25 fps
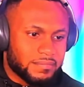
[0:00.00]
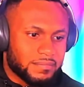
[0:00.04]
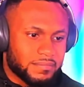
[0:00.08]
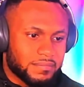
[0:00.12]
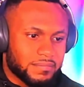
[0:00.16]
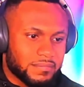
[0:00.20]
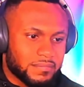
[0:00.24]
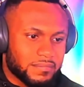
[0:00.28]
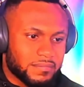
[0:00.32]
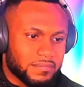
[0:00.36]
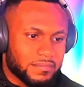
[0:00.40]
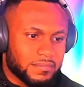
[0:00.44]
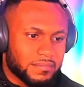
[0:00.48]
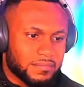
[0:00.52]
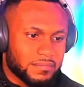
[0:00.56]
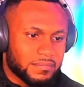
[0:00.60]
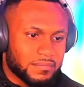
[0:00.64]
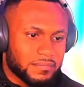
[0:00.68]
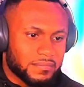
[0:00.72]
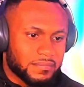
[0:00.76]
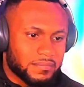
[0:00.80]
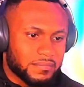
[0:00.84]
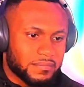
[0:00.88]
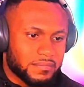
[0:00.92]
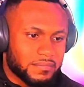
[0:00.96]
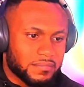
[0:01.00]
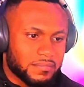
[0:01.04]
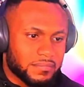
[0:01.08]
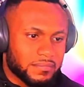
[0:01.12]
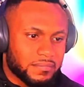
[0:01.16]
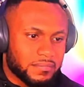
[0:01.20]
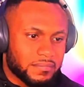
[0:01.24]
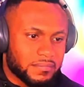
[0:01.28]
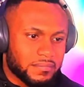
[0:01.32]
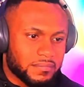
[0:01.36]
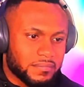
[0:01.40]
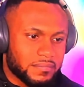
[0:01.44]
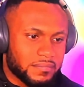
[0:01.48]

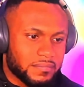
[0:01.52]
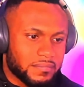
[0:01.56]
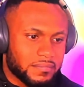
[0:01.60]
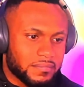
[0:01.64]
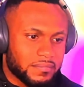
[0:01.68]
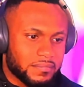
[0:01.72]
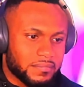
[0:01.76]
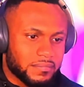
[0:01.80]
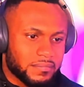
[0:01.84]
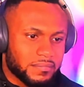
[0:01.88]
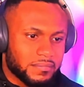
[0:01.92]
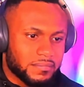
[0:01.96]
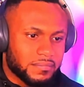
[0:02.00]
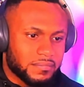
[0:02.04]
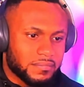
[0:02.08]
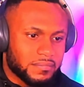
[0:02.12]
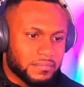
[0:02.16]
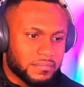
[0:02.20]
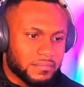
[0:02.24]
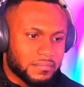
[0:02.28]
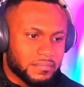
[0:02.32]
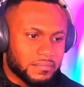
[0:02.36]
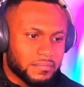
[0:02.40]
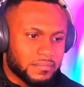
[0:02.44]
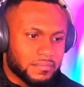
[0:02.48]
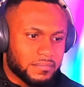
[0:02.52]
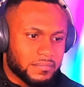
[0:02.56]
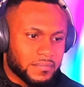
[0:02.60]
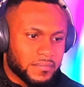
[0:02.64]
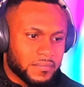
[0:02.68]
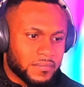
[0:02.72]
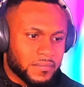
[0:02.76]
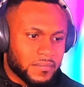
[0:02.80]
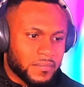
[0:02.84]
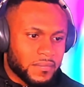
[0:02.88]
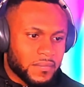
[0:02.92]
No one is speaking in this clip.